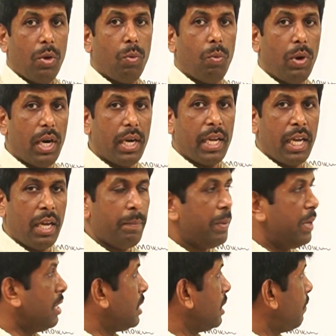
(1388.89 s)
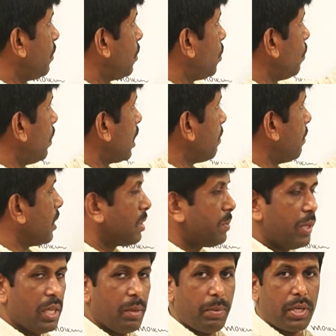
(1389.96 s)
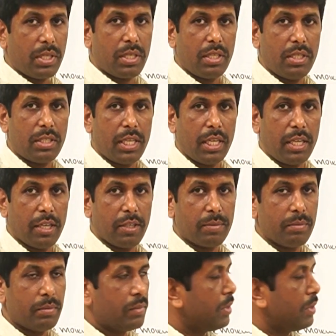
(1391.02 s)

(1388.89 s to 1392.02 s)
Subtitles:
What happens if 2 atmospheric pressure is taken?